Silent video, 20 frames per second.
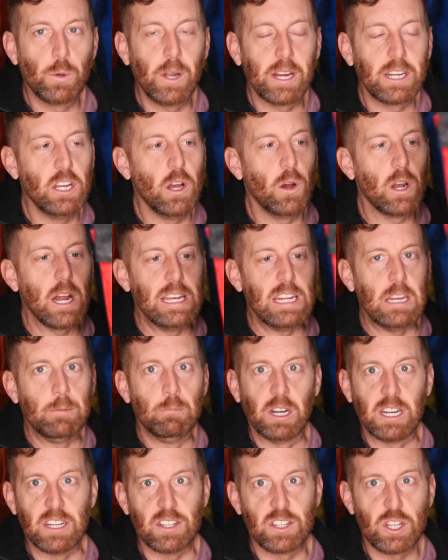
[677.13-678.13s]
a quick note, I did
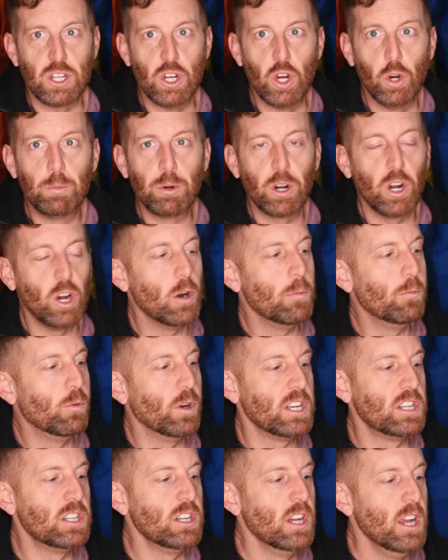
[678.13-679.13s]
bring a snow probe,
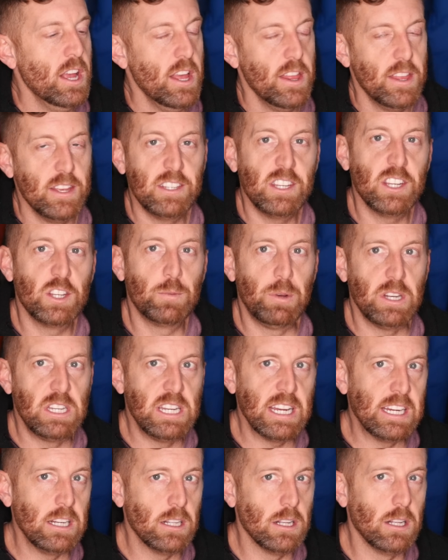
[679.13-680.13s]
which this is
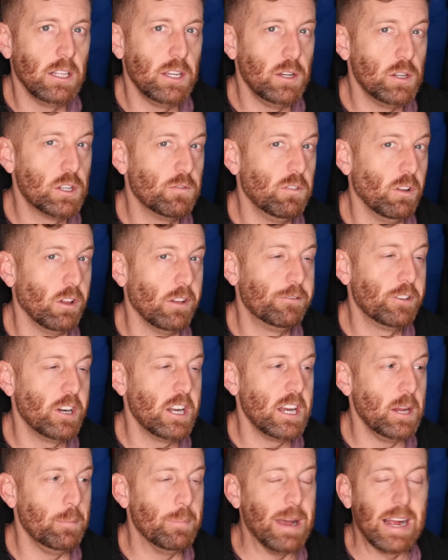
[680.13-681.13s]
particularly useful for
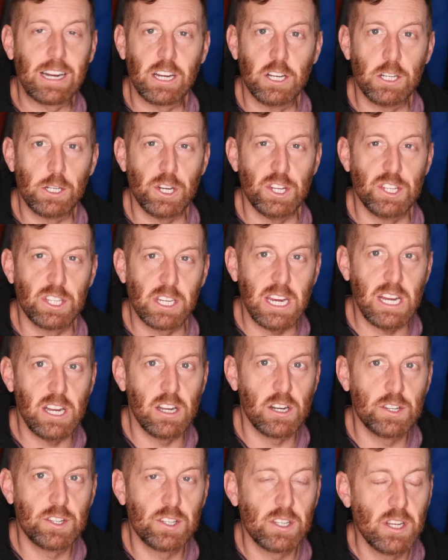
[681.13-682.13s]
any backcountry
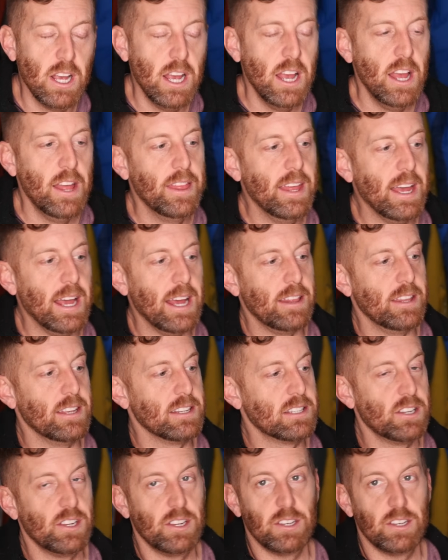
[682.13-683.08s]
skiers, that this